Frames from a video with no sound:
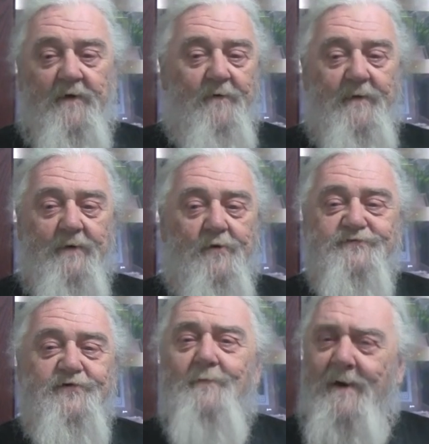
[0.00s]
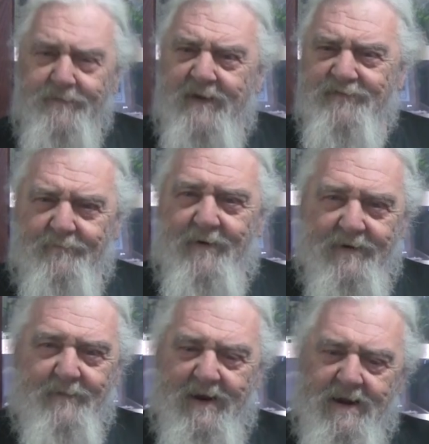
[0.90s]
I mean, what you might think
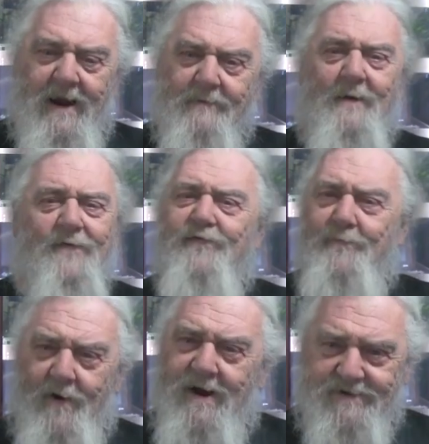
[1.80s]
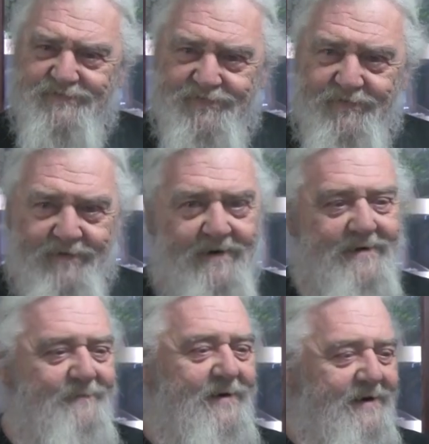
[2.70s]
somebody might like might surprise you.
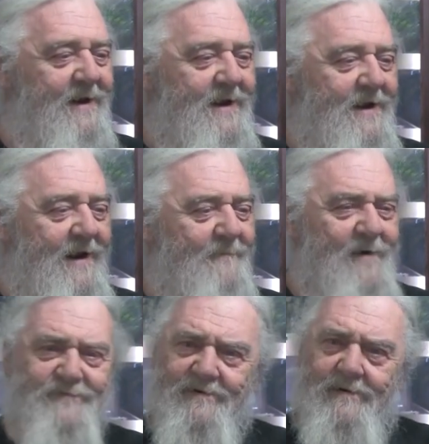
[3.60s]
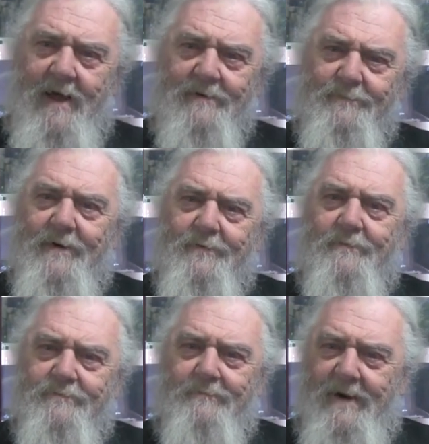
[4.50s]
Uh, I mean, I imagine a lot of
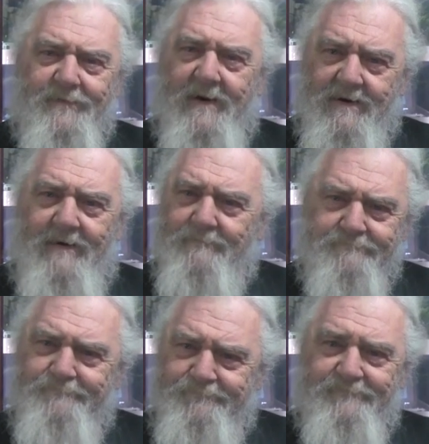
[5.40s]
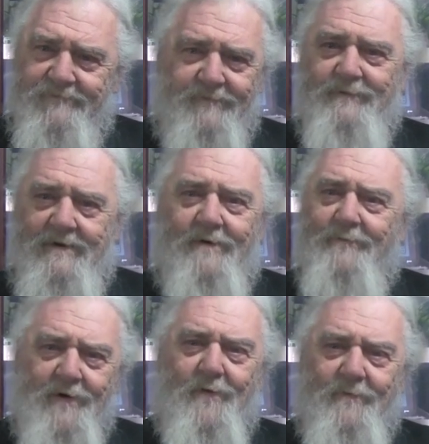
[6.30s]
people might think I'm, if they
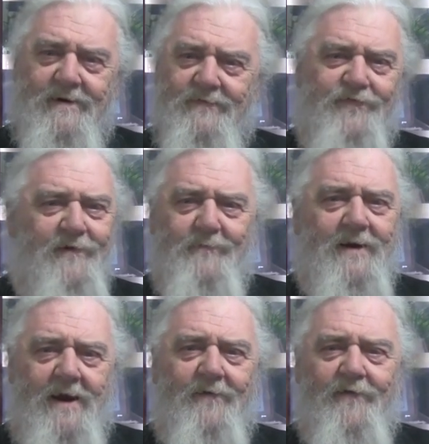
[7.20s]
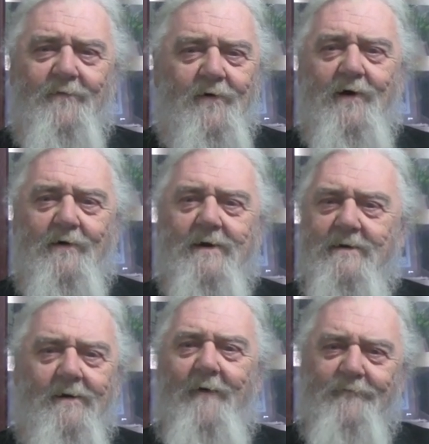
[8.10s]
don't know me and see me out somewhere, and
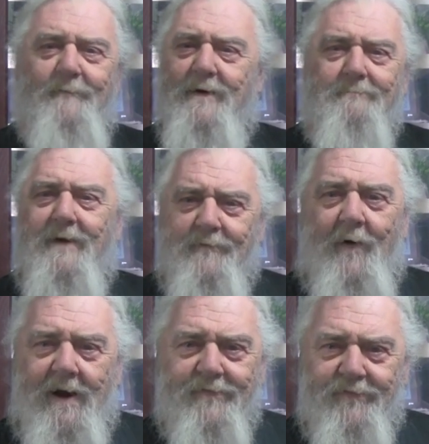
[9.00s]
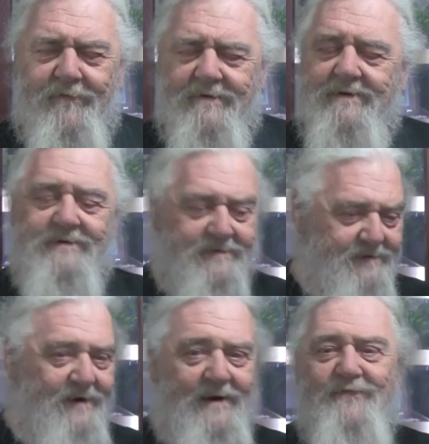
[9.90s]
offer me a Budweiser, and,
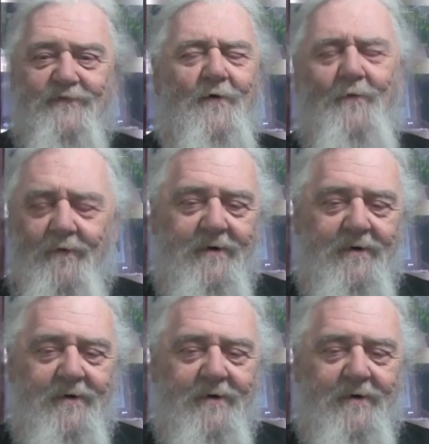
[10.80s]
and that's cool.